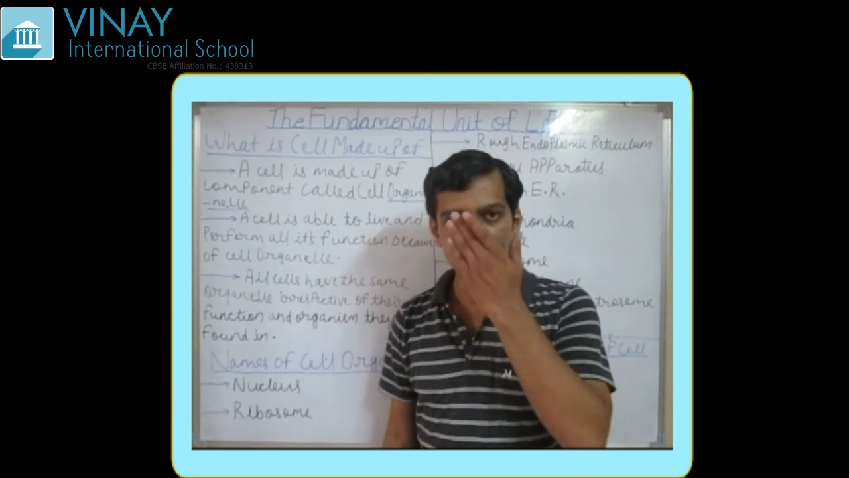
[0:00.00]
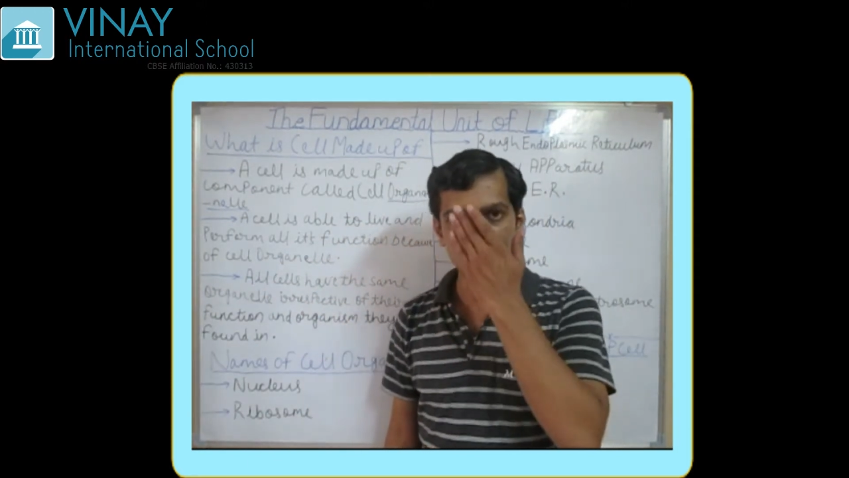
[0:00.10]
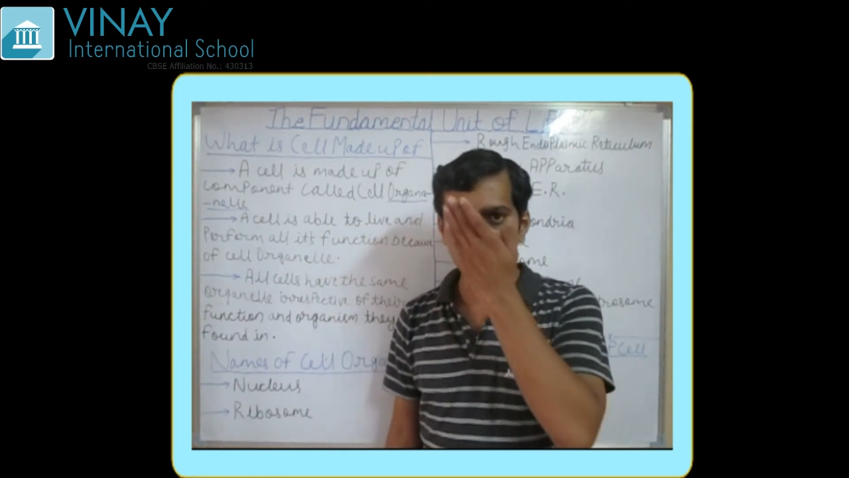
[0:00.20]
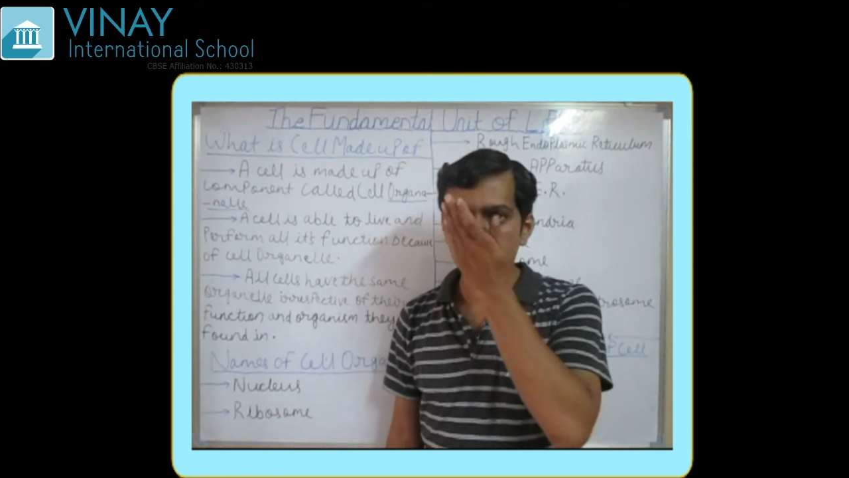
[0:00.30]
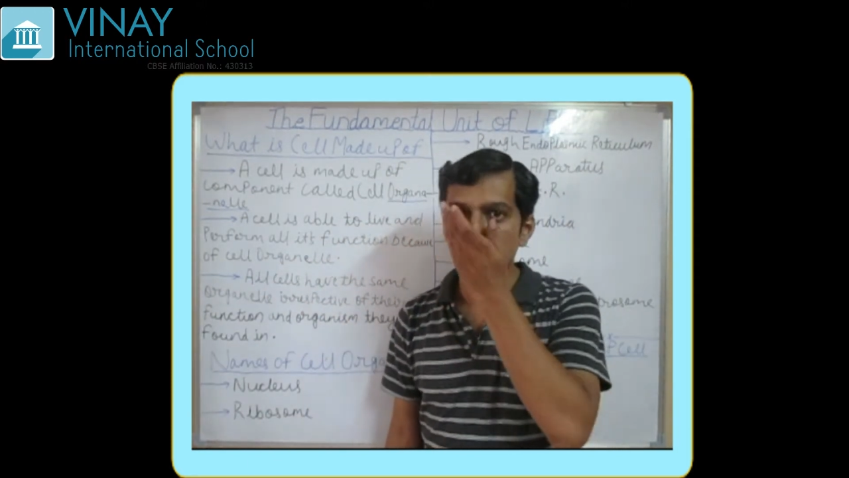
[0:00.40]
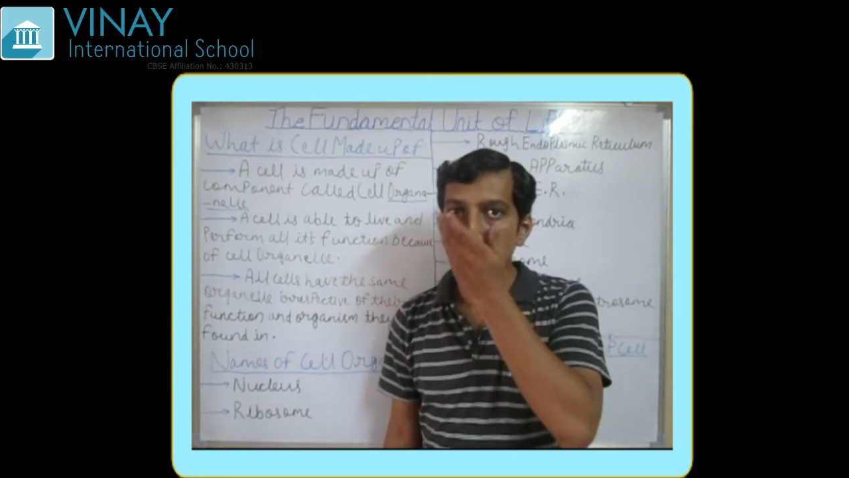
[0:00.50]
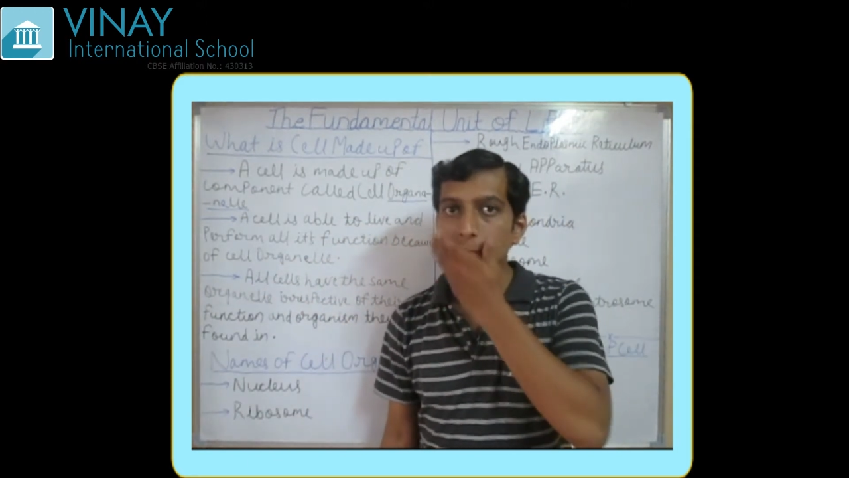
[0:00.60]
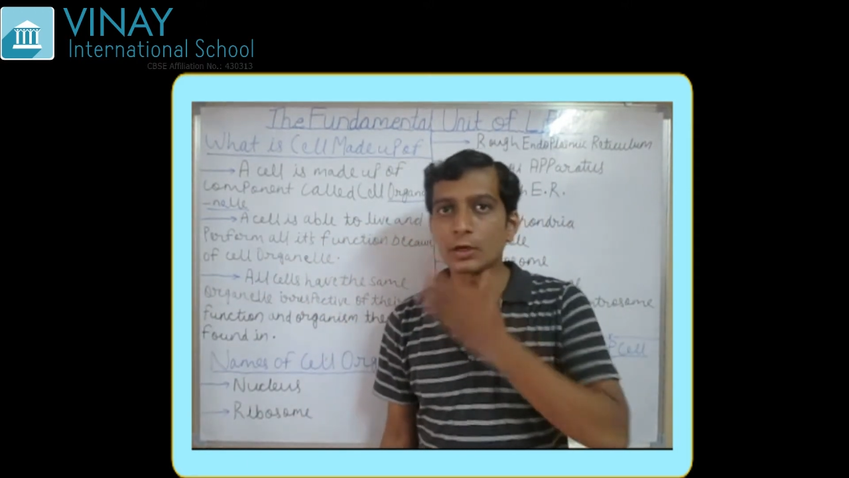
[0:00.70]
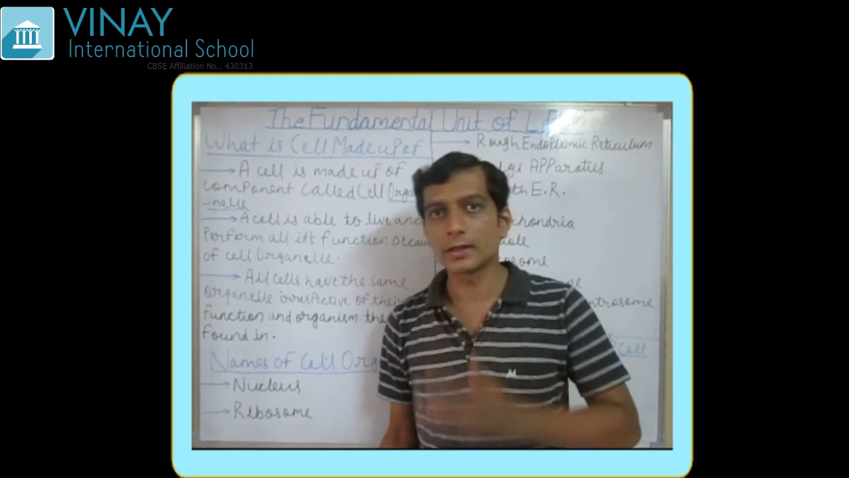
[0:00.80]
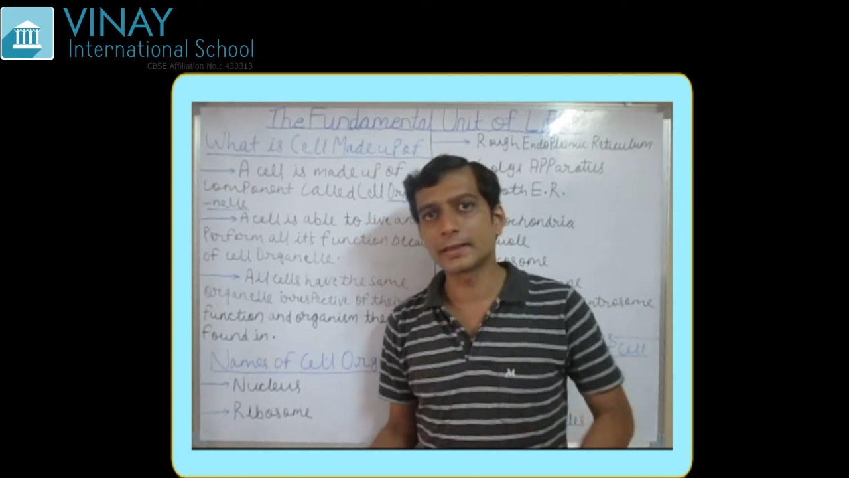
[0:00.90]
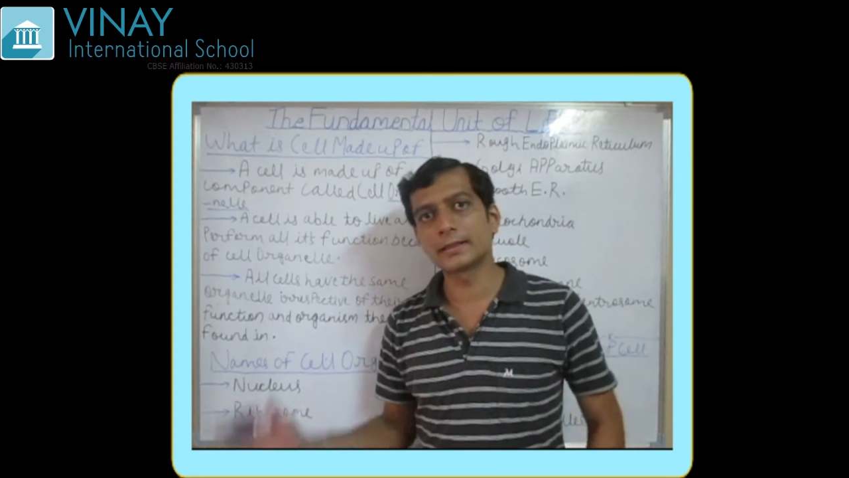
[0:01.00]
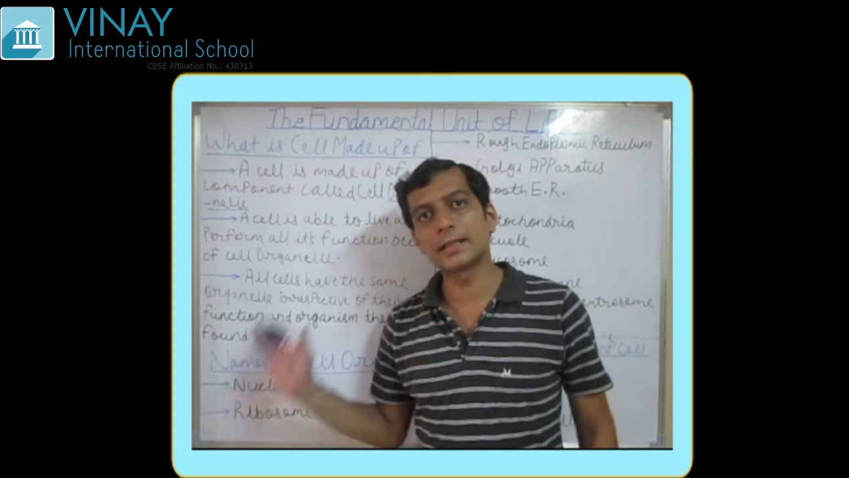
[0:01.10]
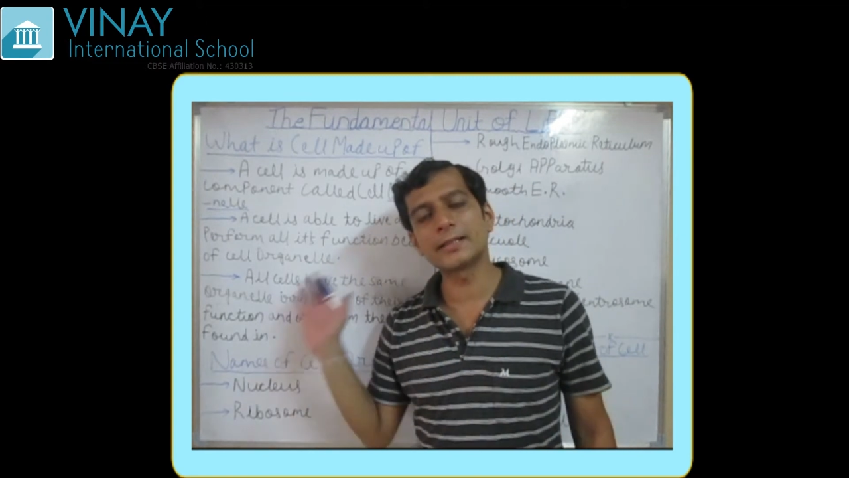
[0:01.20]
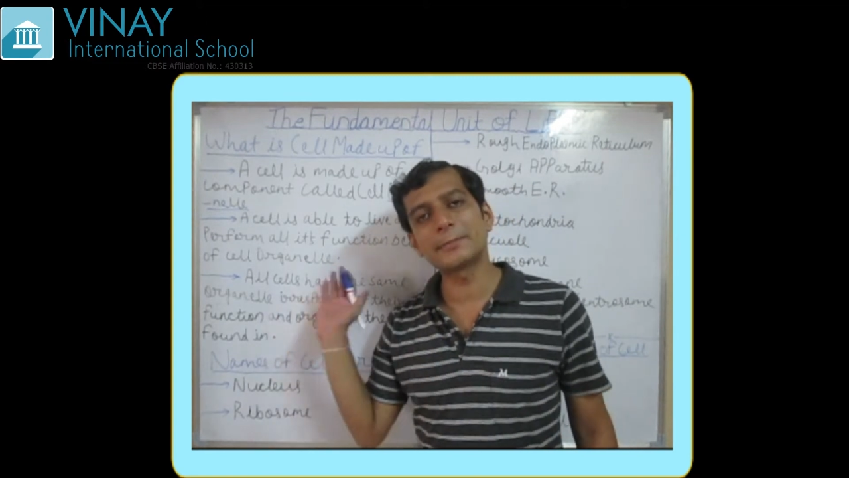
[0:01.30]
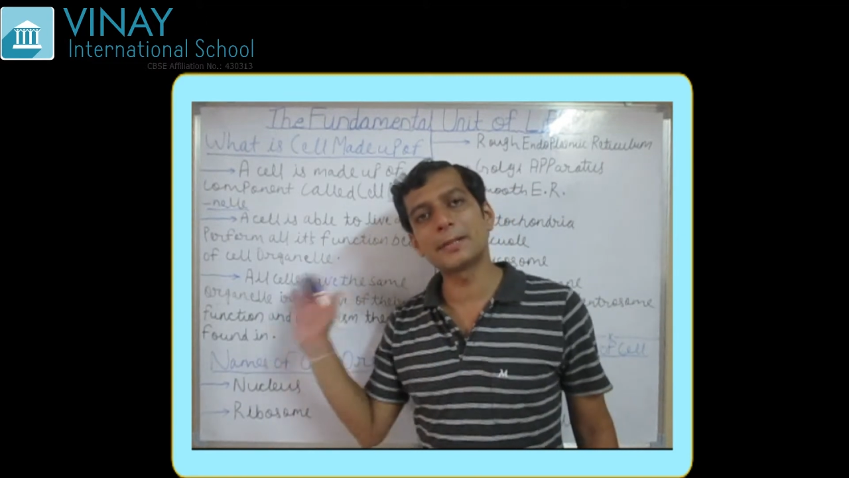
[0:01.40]
So
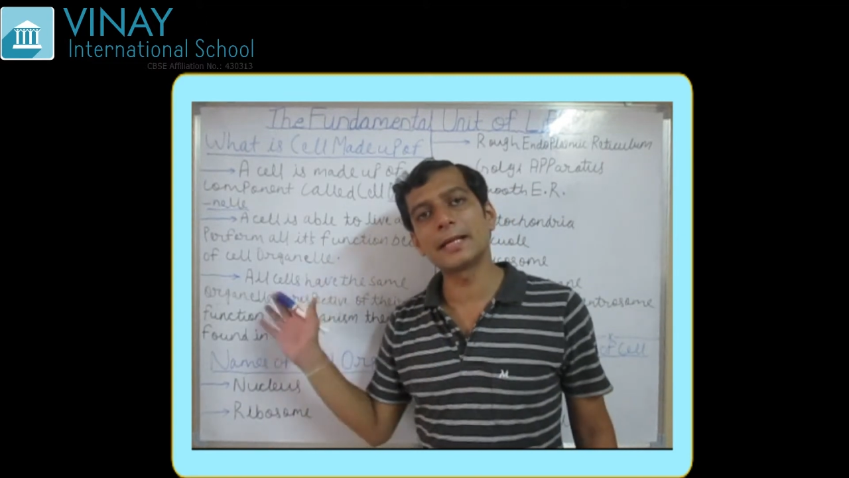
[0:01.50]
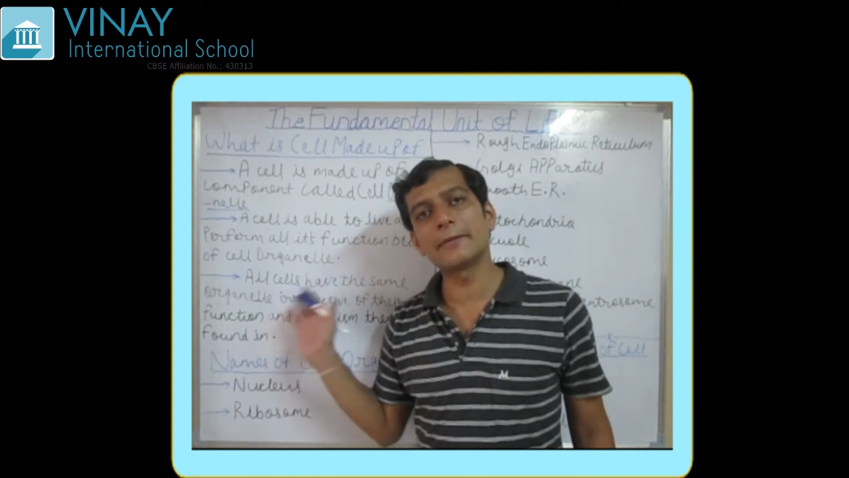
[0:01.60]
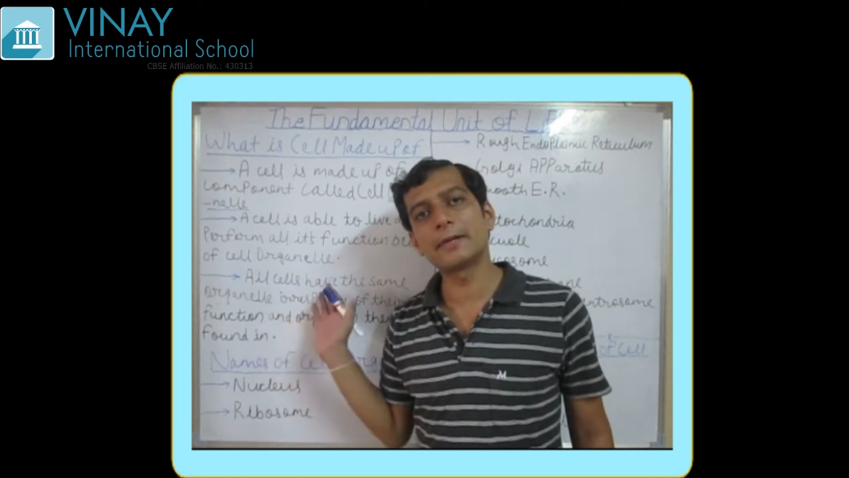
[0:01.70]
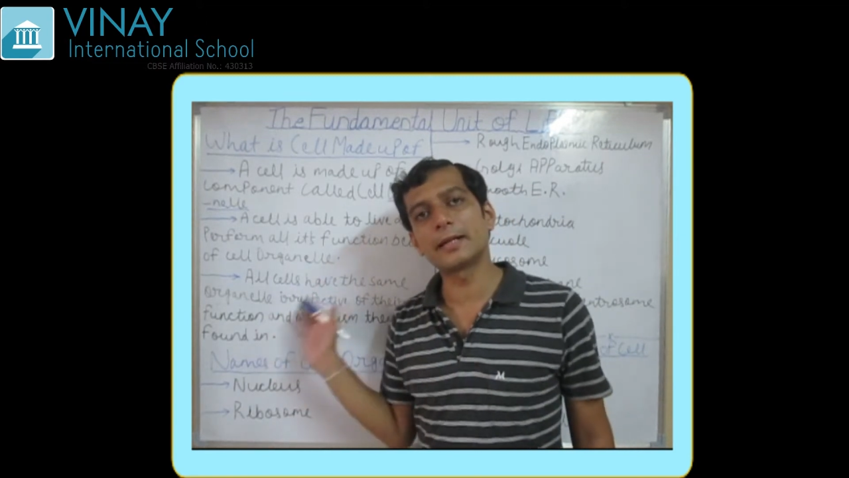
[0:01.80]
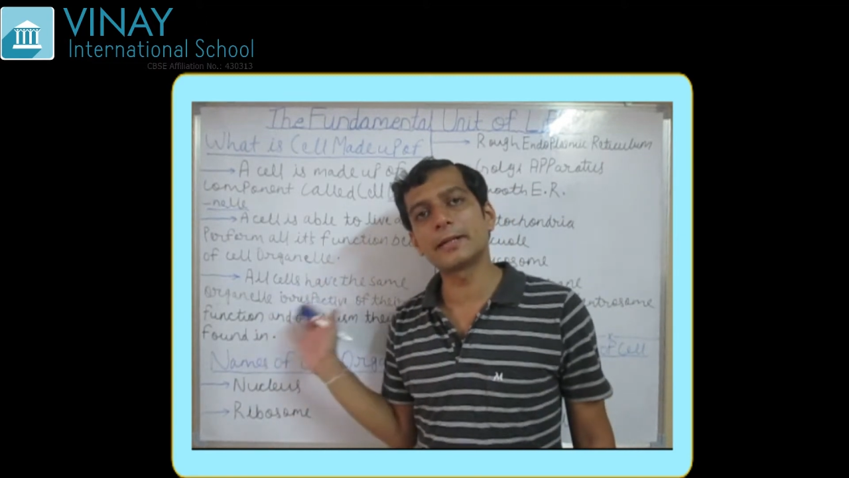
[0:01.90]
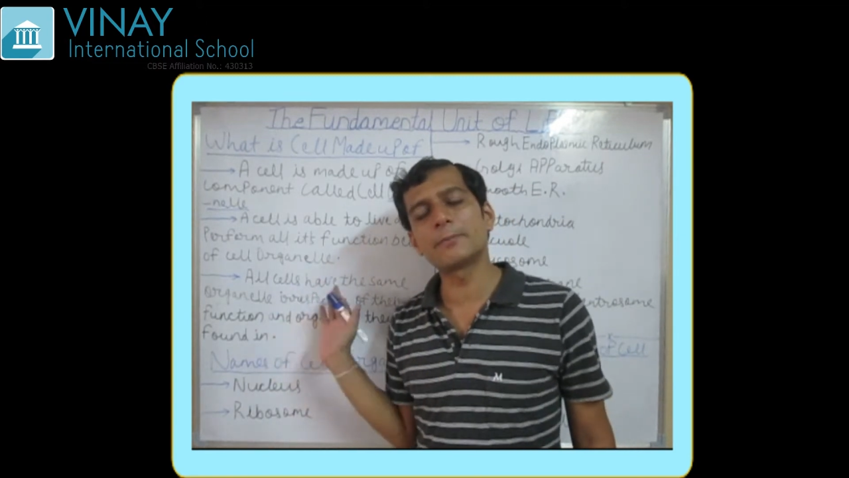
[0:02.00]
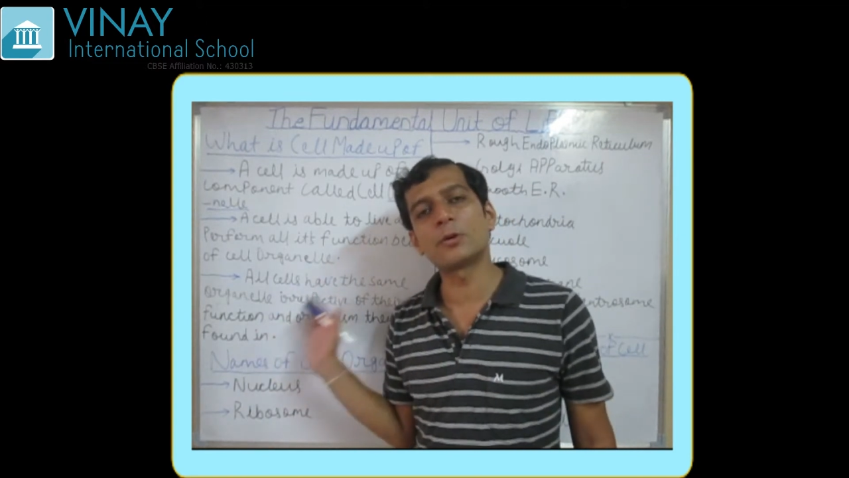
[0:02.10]
organelles play very